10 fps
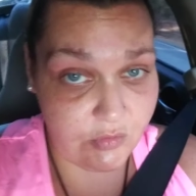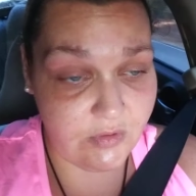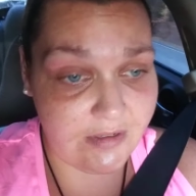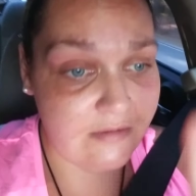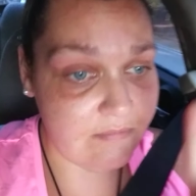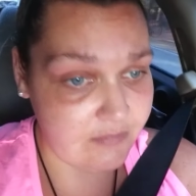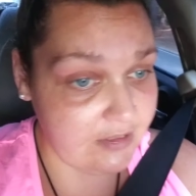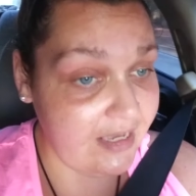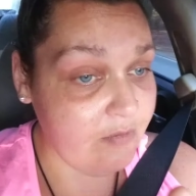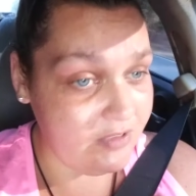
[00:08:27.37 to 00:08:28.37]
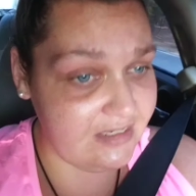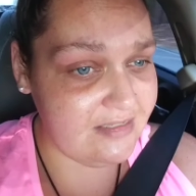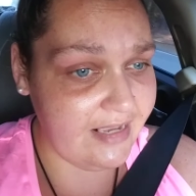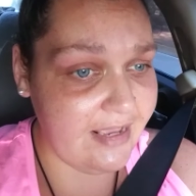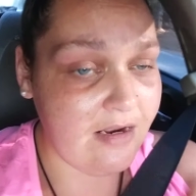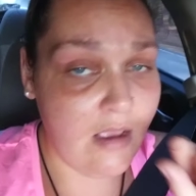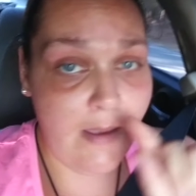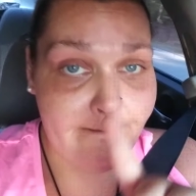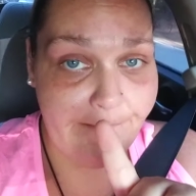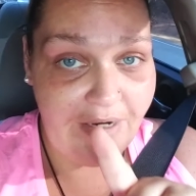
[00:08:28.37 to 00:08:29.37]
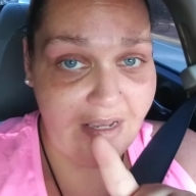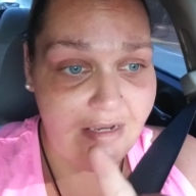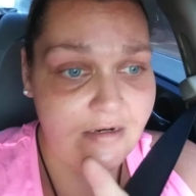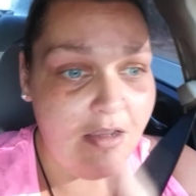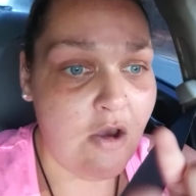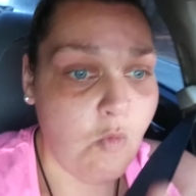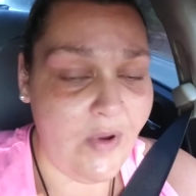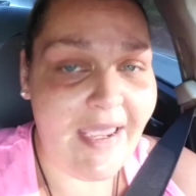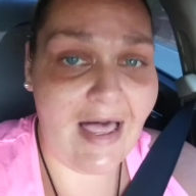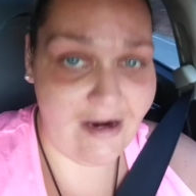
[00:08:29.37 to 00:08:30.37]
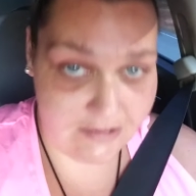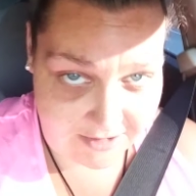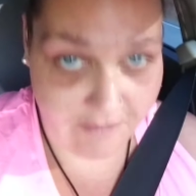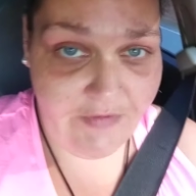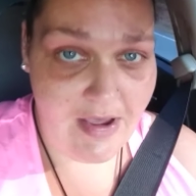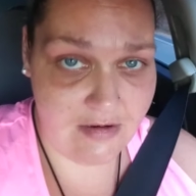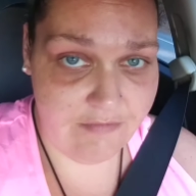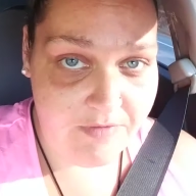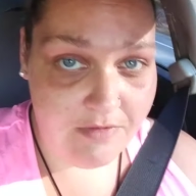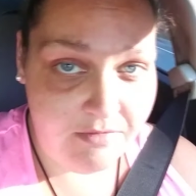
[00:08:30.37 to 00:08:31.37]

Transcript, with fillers: through it. Yeah, we did that. But we got ourselves out of it.